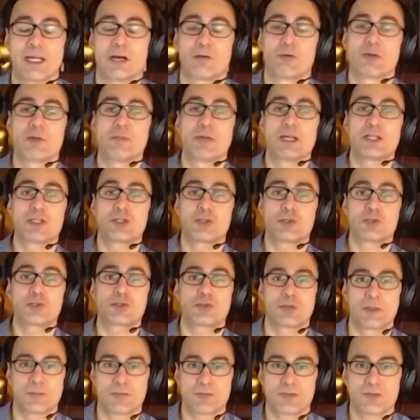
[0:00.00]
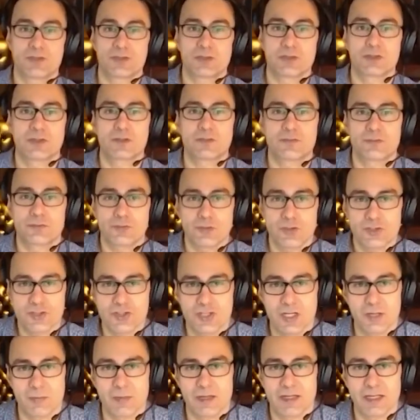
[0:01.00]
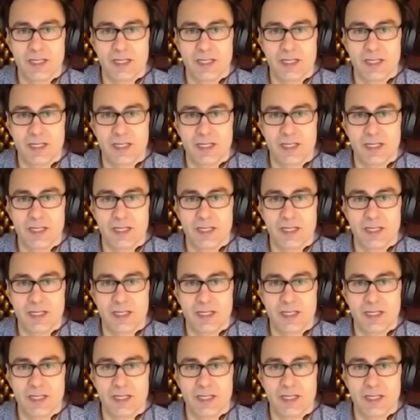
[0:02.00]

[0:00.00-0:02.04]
we made two trips. The first time I